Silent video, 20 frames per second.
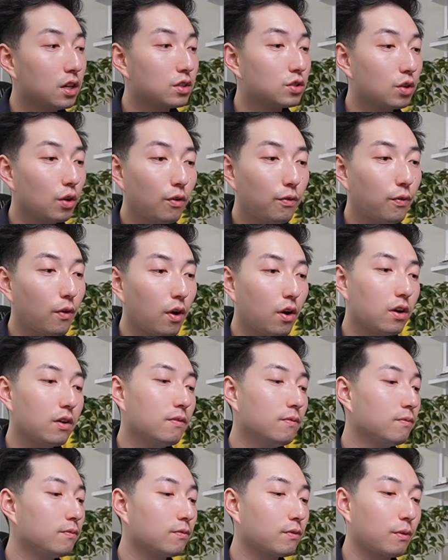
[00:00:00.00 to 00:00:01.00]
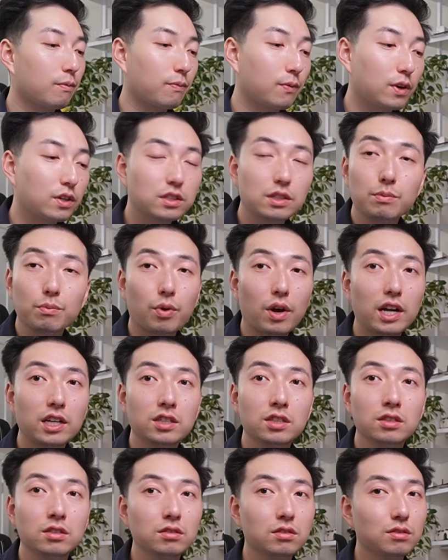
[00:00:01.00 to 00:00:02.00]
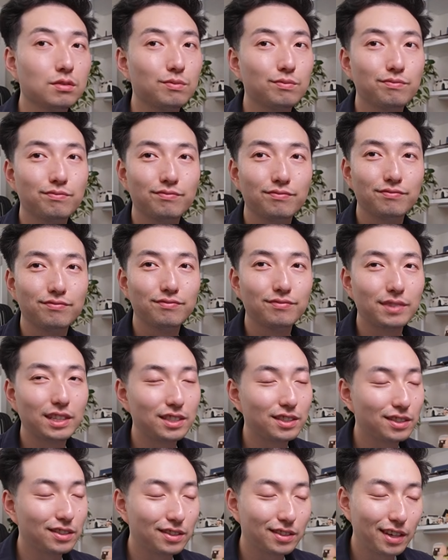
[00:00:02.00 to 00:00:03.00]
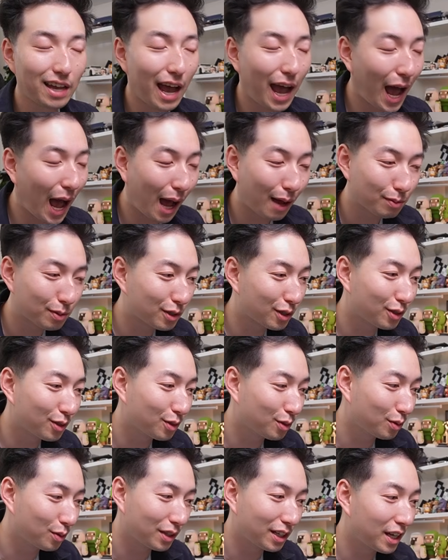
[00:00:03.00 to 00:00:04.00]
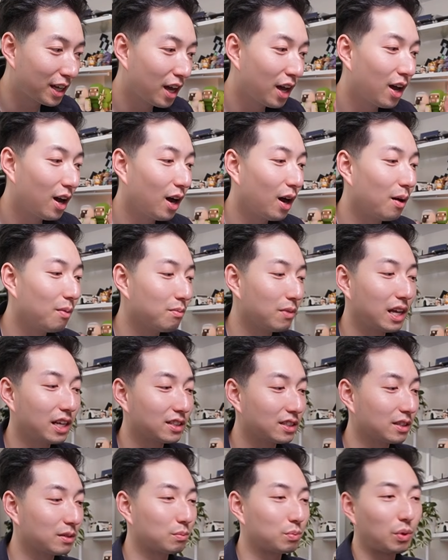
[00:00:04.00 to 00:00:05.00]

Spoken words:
So far, from first impressions, this is absolutely amazing.